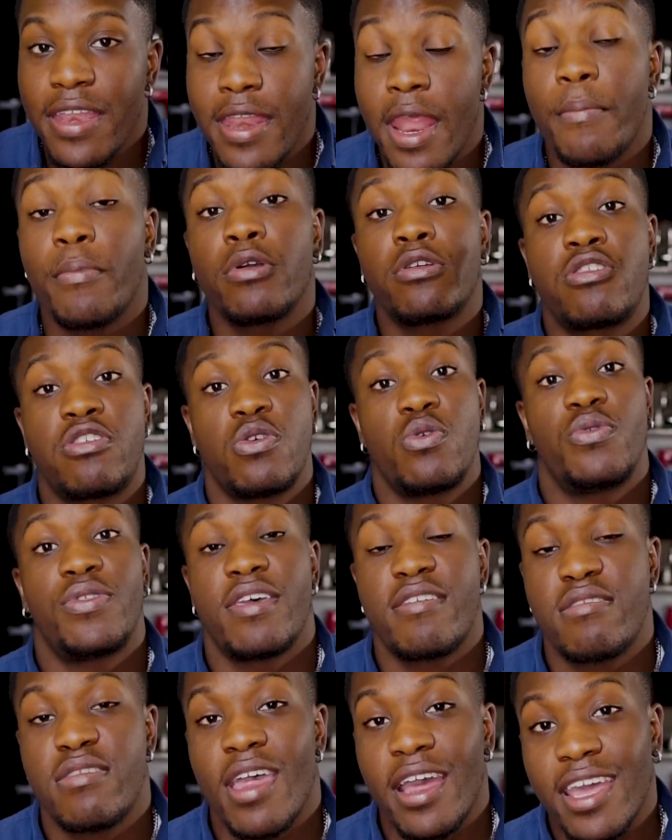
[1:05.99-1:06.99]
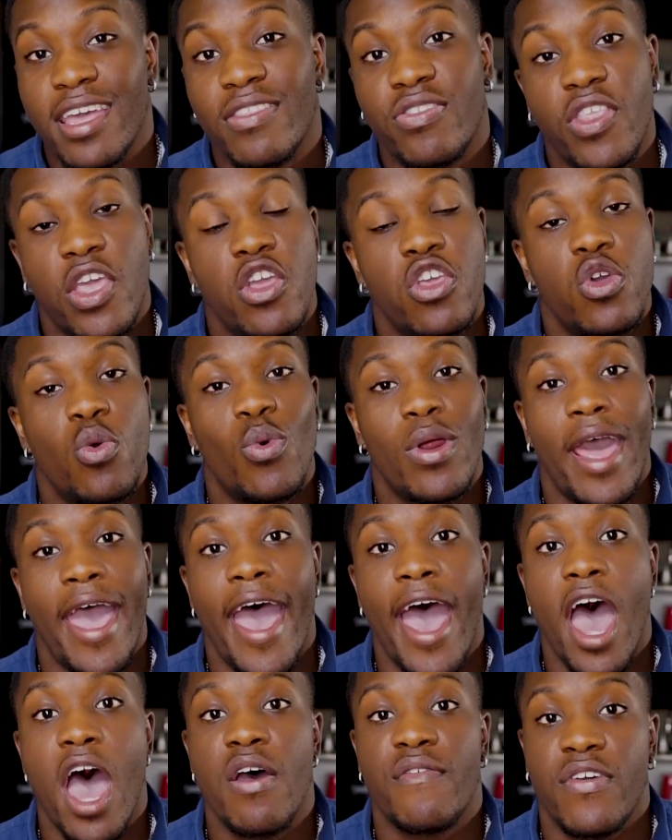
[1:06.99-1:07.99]
Number 2, the second thing you want to
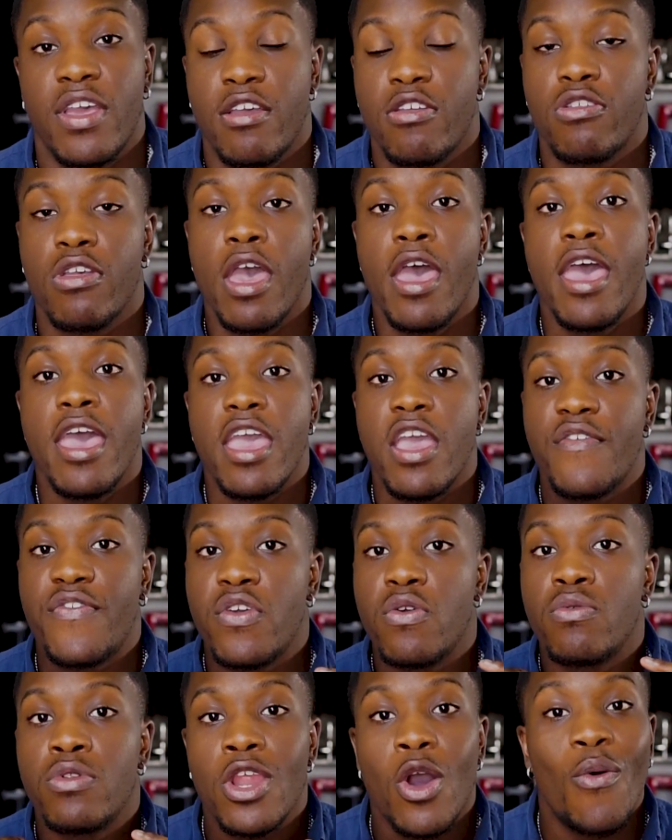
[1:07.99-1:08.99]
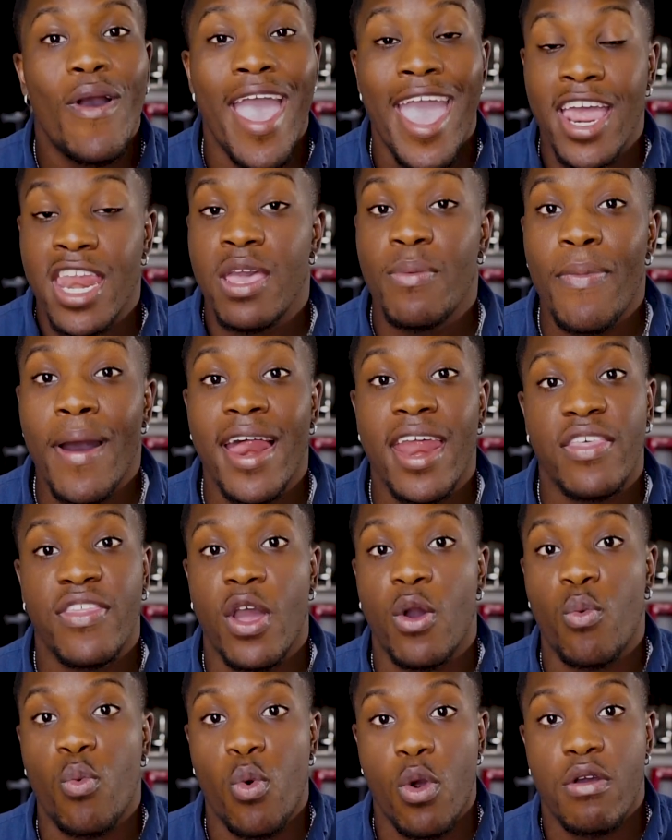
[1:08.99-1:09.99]
have is if you know anybody
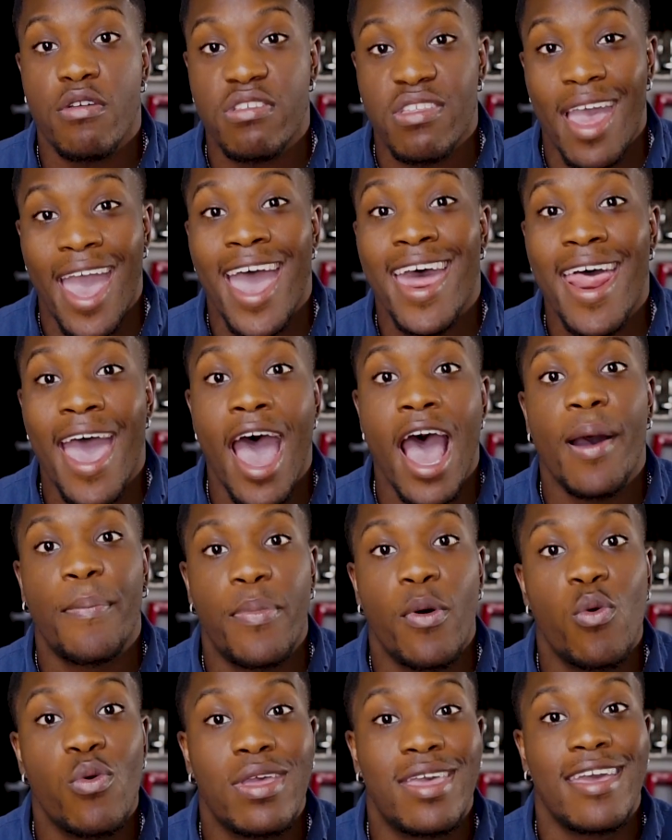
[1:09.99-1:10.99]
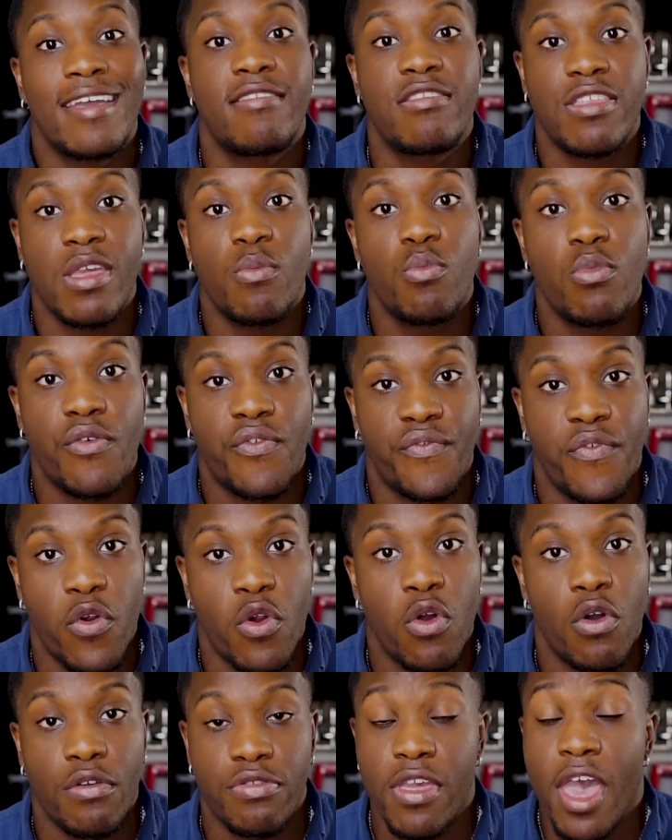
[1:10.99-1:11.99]
that works at Apple, get some
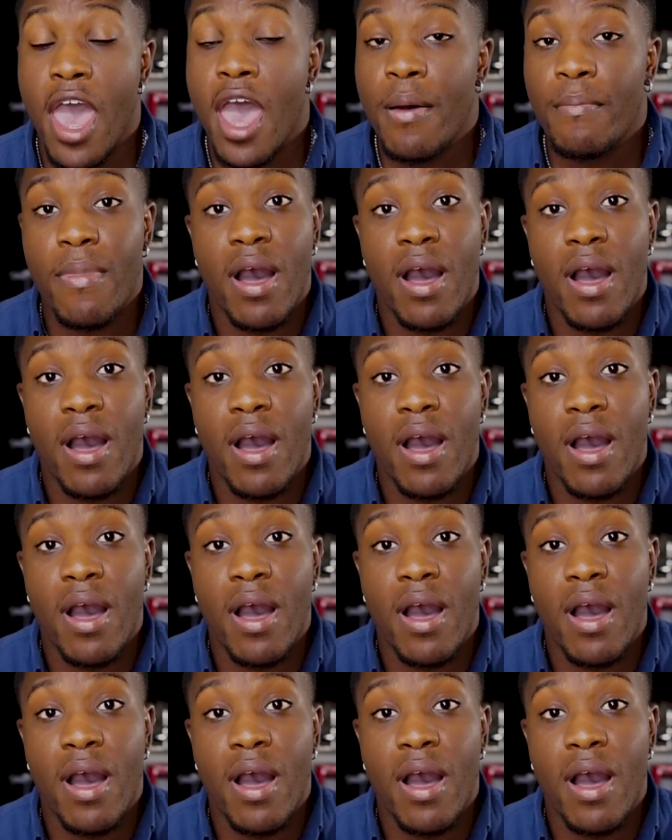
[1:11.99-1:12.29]
referrals.